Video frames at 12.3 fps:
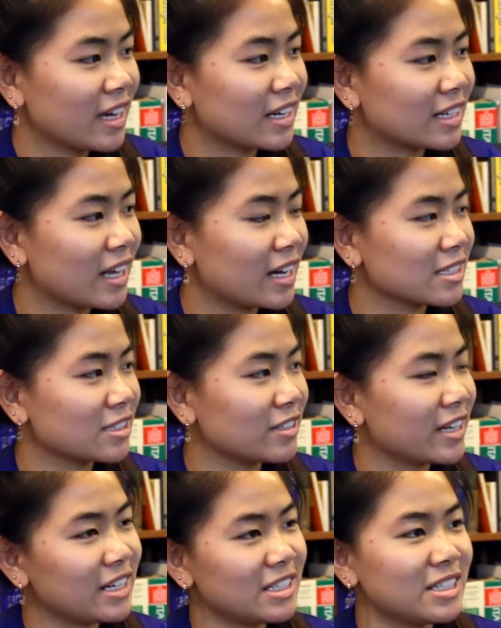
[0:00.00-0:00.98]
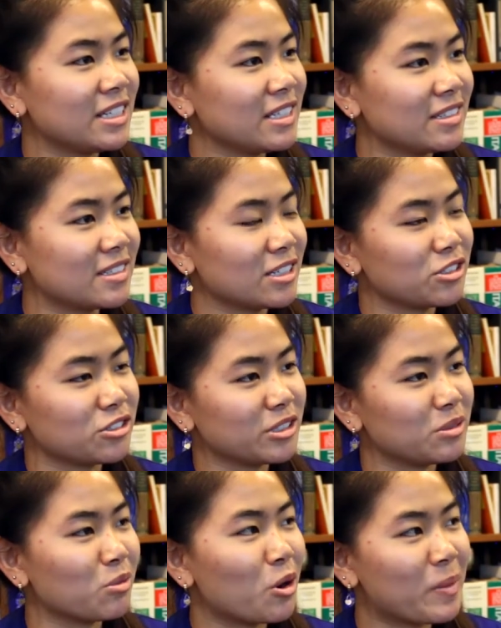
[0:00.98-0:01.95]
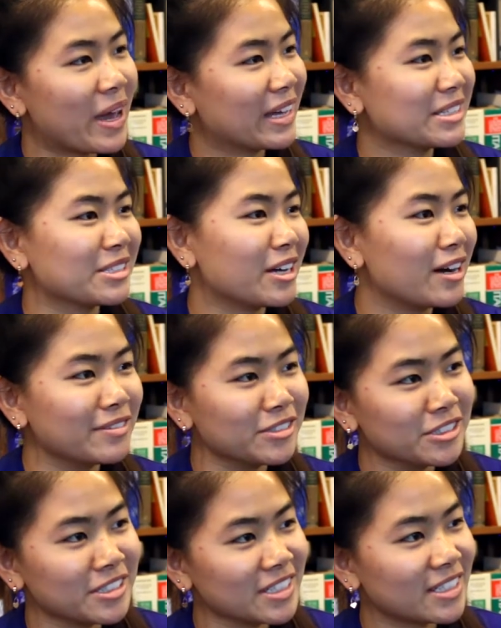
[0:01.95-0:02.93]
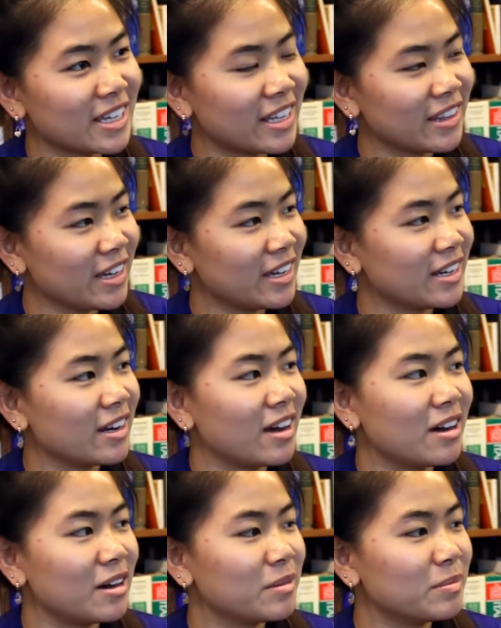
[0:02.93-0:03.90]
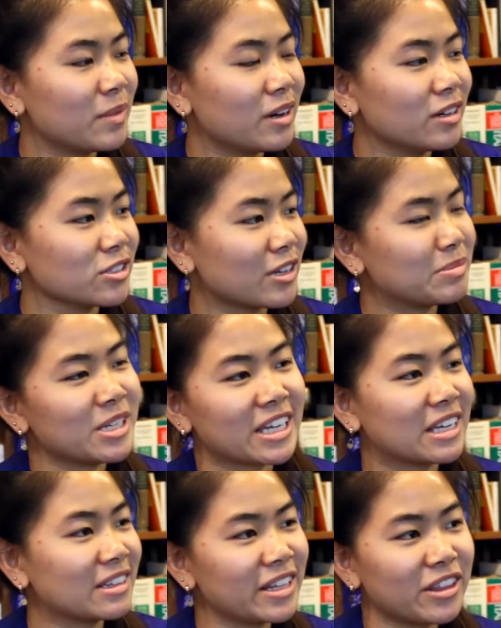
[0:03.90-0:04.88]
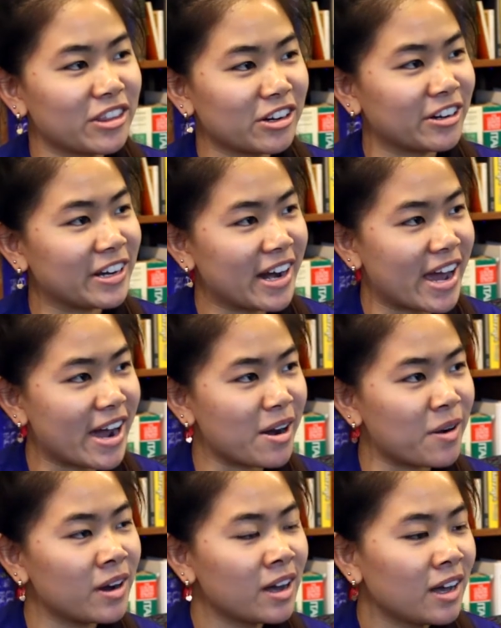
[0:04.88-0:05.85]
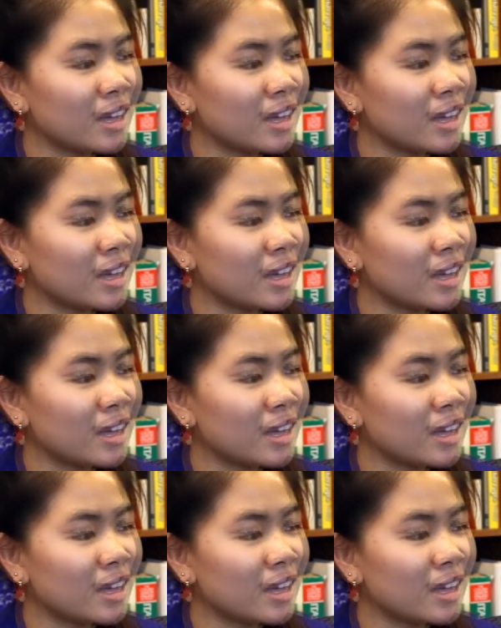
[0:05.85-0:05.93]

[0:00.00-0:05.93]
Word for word: a class on 19th century romance novels, and then um, also I'm taking lit theory now.